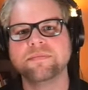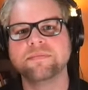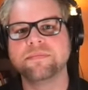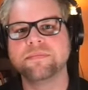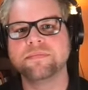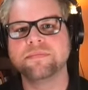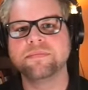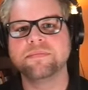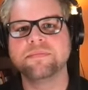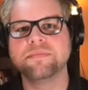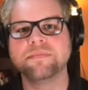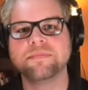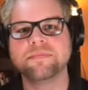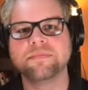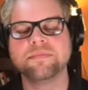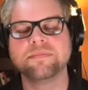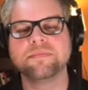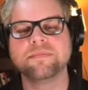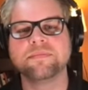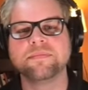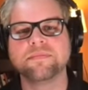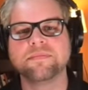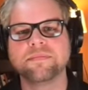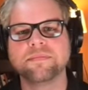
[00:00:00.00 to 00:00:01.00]

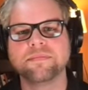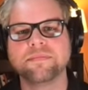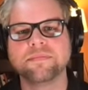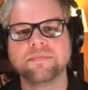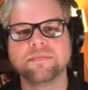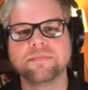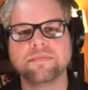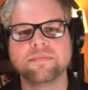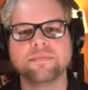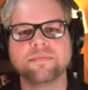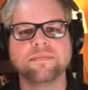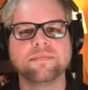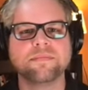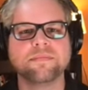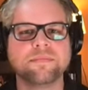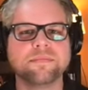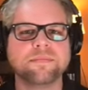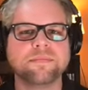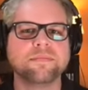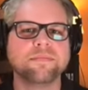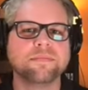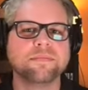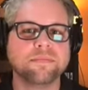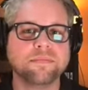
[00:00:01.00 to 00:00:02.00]

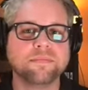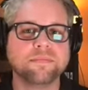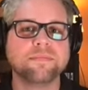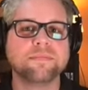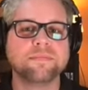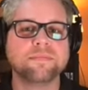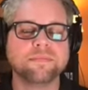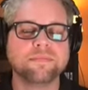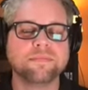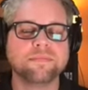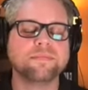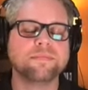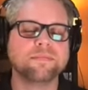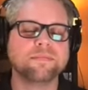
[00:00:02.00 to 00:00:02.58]
(not speaking)